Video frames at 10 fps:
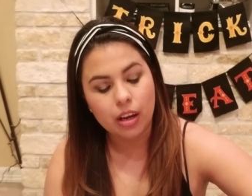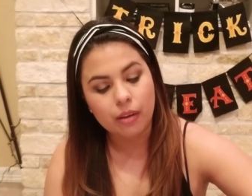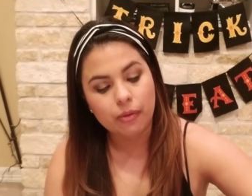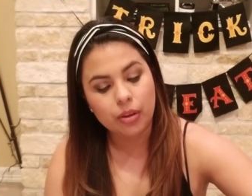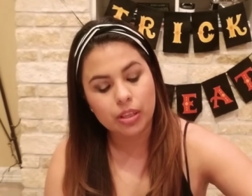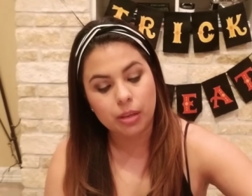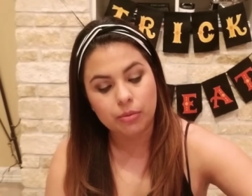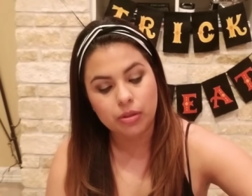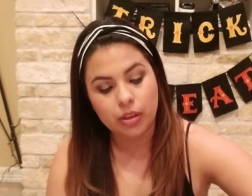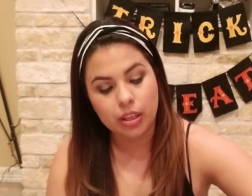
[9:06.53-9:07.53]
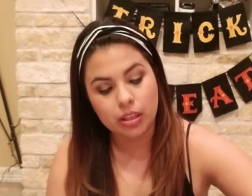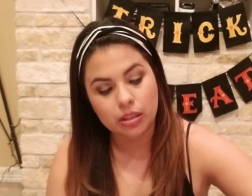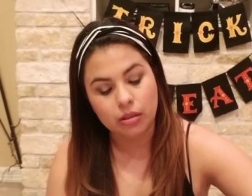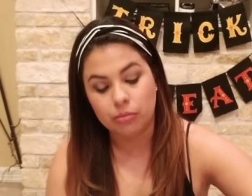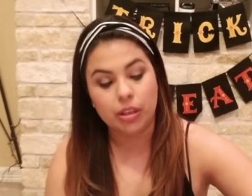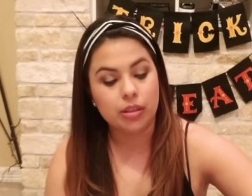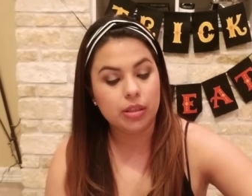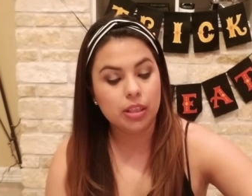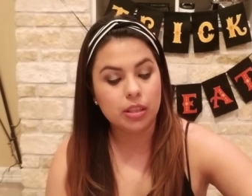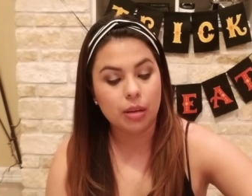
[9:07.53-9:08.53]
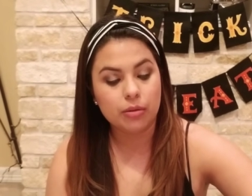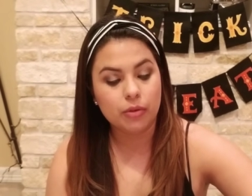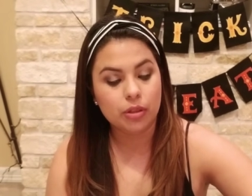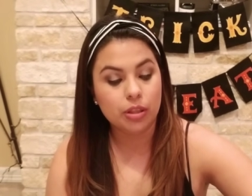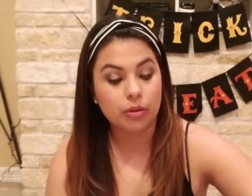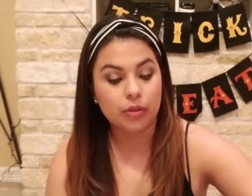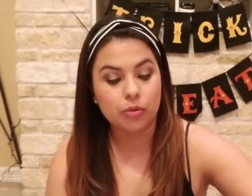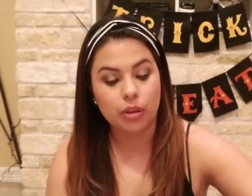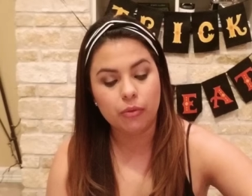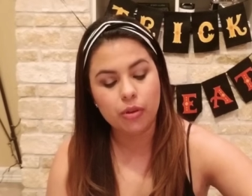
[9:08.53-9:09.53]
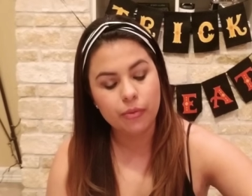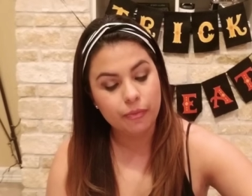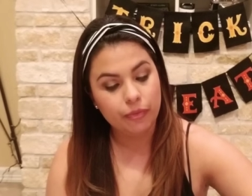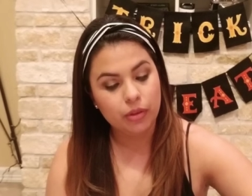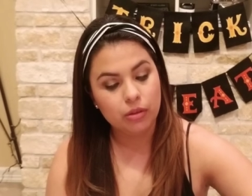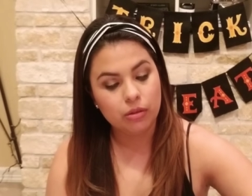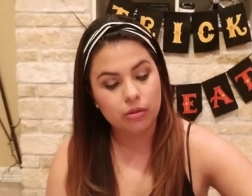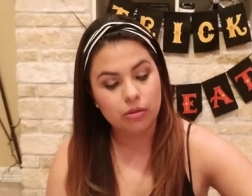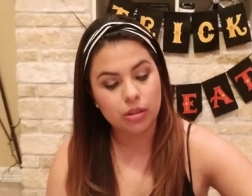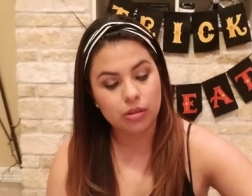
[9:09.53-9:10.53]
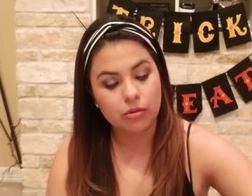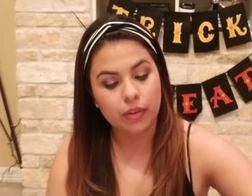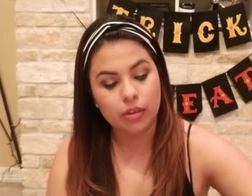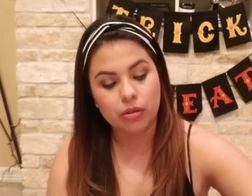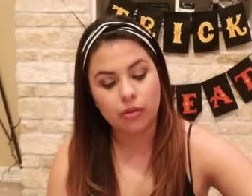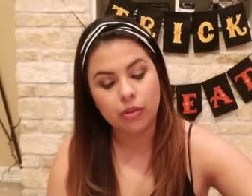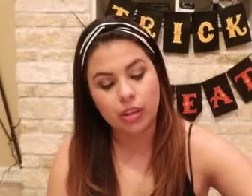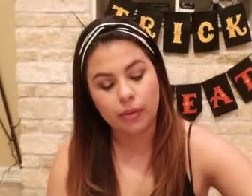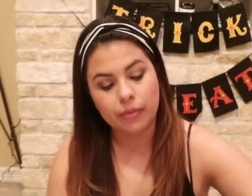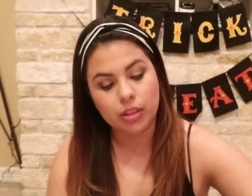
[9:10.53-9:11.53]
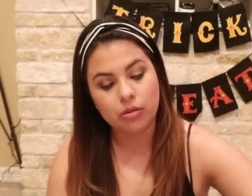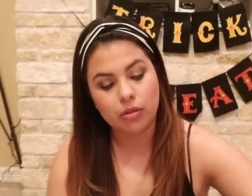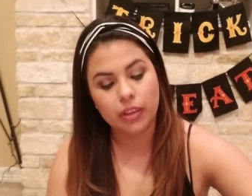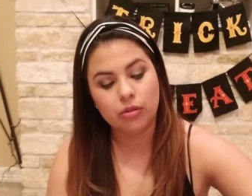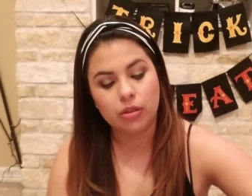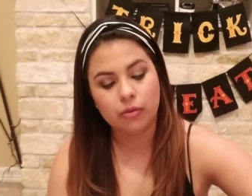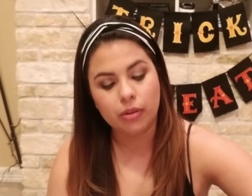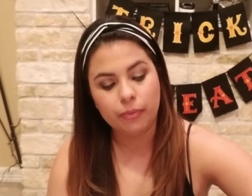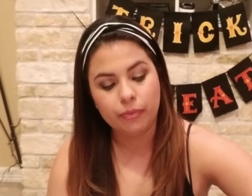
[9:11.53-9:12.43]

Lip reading: 4 times 3 is, no, sorry, 6 times 4 is 24. 6, 12, 18, 24. Yeah, 6, 12, 18, 24.